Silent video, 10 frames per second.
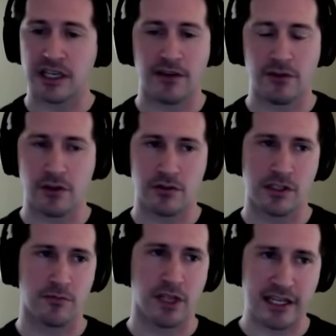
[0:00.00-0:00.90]
and give you
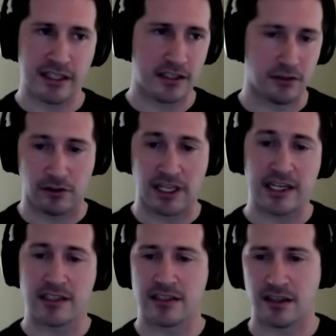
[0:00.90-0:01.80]
some lists or
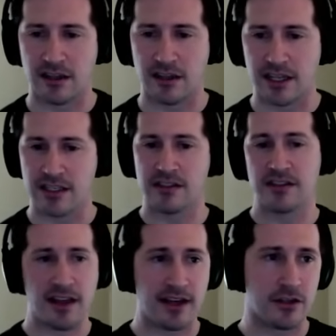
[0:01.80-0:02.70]
links to
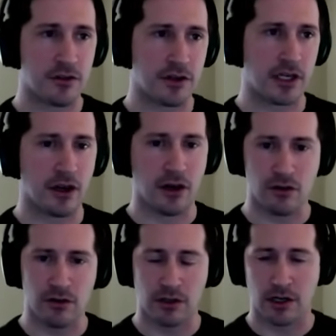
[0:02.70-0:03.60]
lists that you can
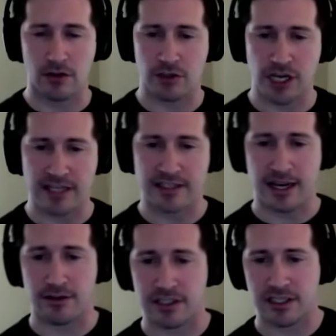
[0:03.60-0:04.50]
go chase
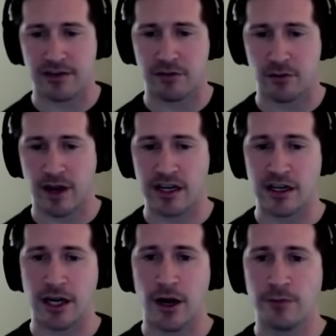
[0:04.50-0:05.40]
down and see if they're ready to
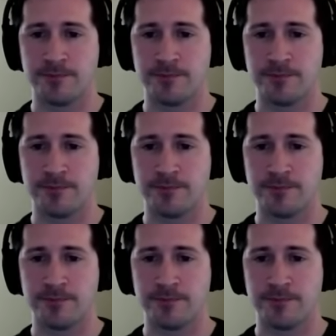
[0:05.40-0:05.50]
go.